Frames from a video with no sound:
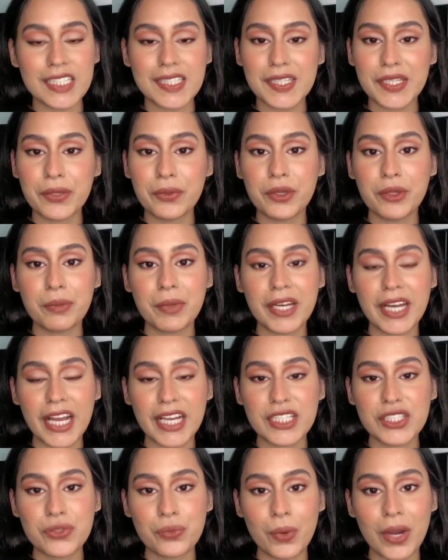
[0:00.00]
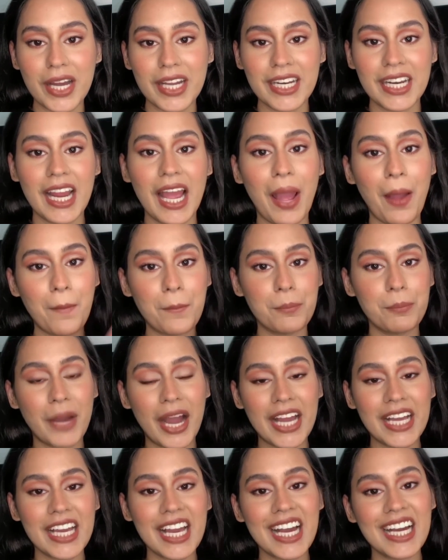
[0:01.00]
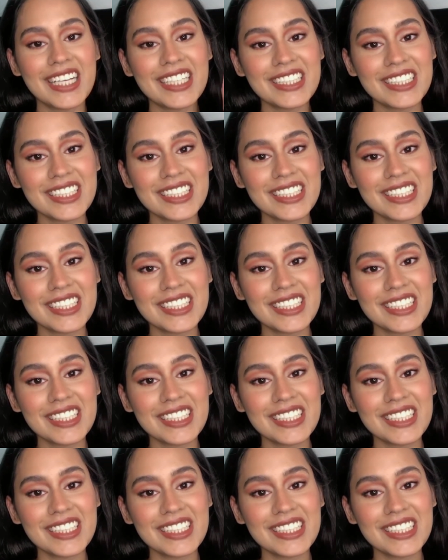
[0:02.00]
in my next one. Bye guys.